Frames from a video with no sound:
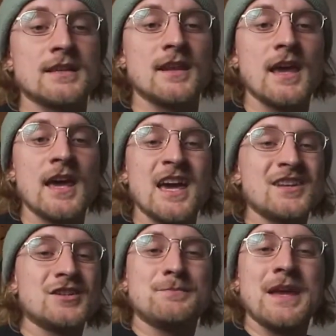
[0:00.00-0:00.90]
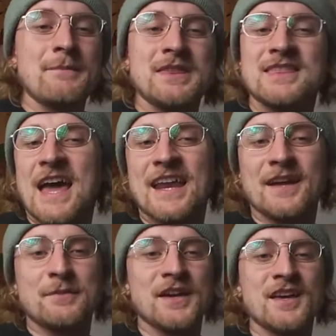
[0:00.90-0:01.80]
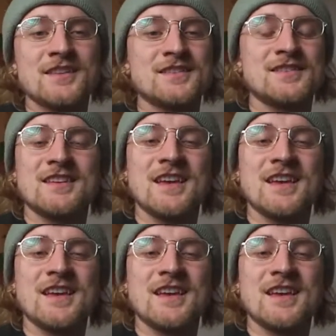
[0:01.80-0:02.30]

And just be empathetic, because